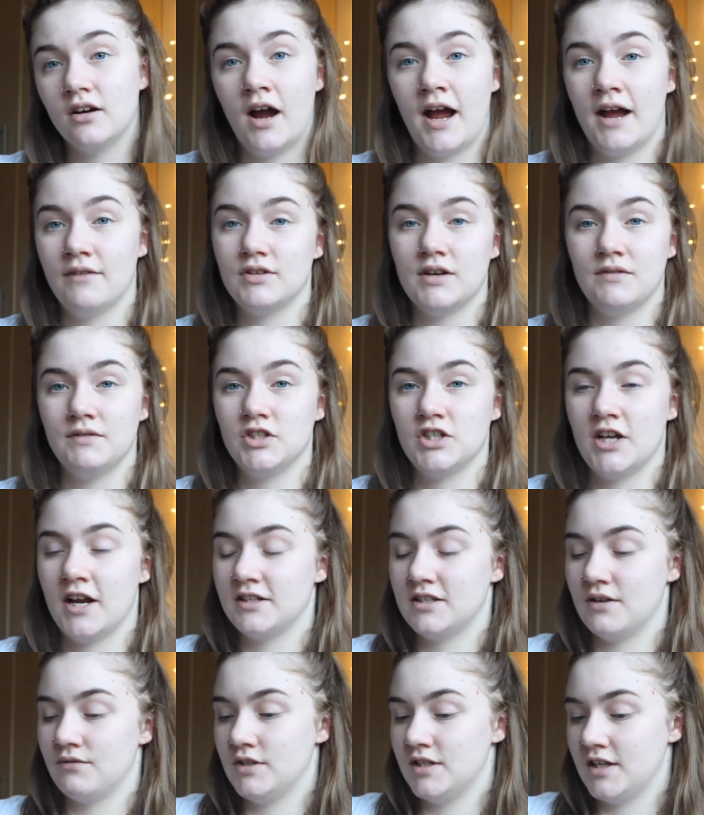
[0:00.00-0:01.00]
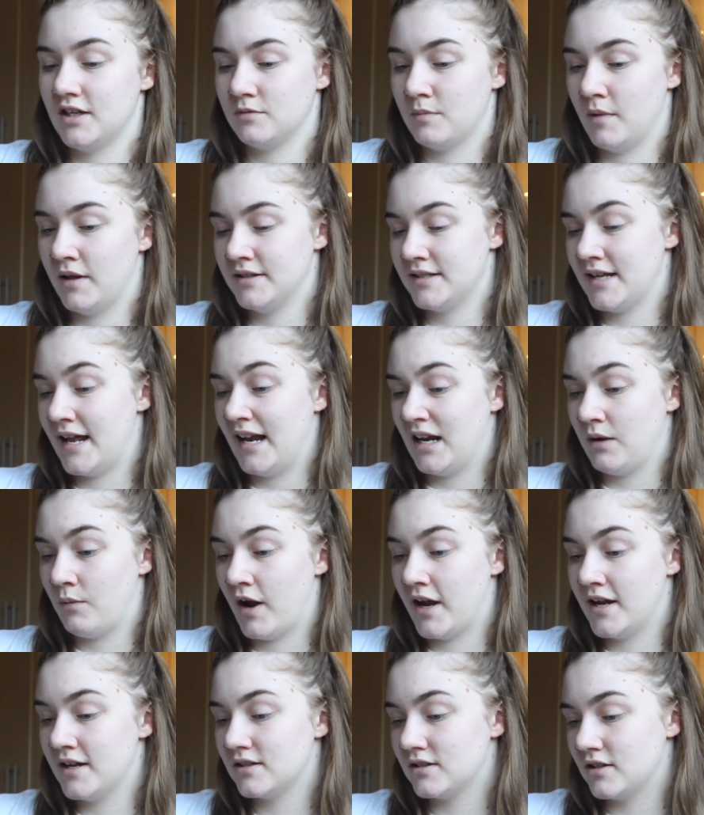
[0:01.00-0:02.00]
I have to have it checked every 6 months
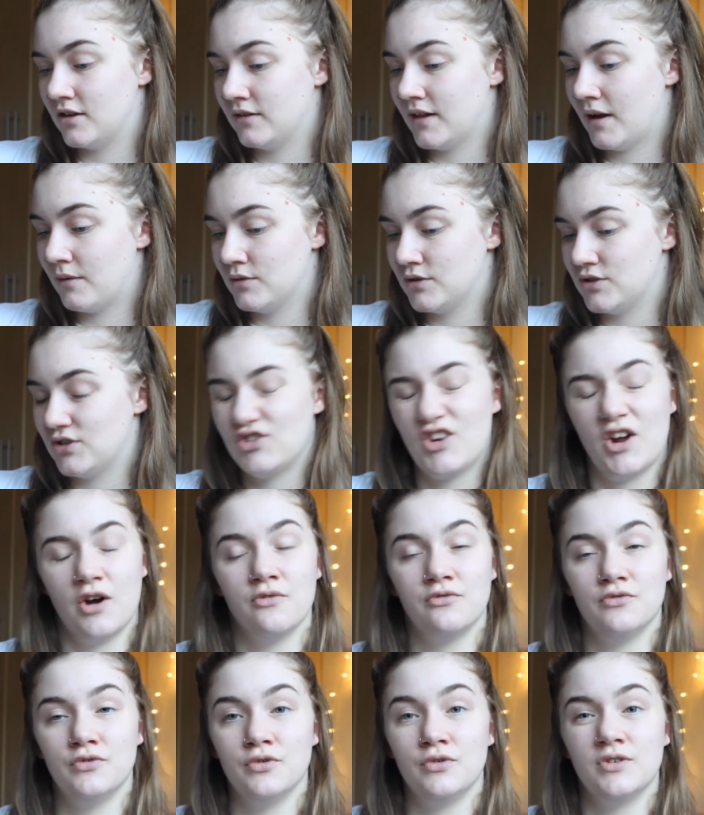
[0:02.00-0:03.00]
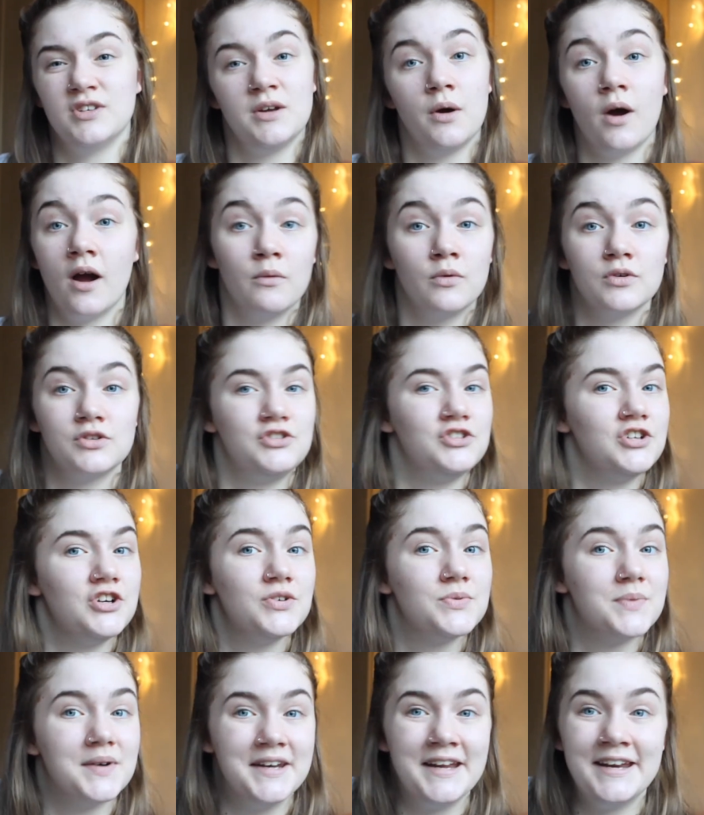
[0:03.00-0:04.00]
anyway, so that was just helpful because I was
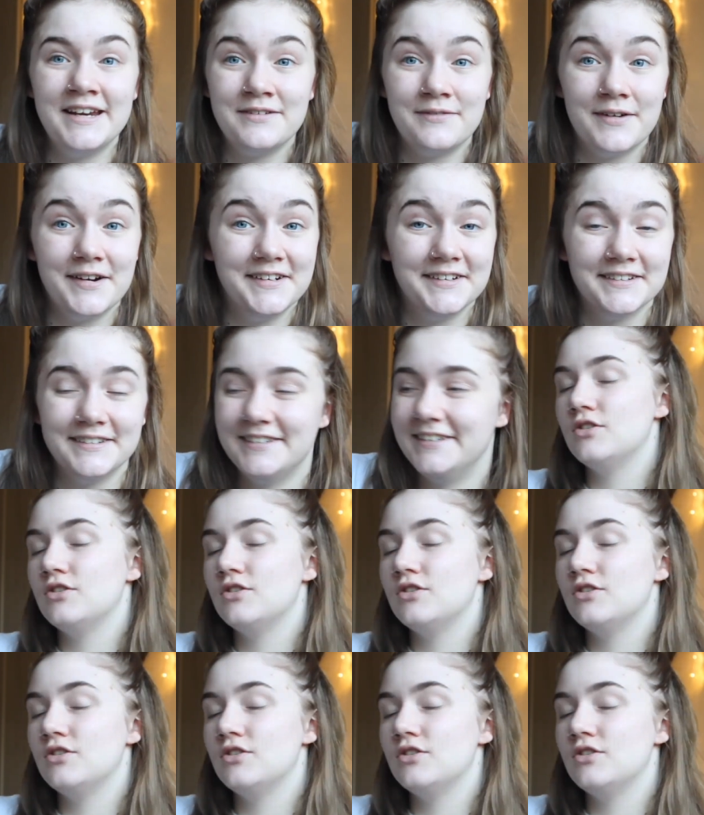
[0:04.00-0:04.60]
due one anyway.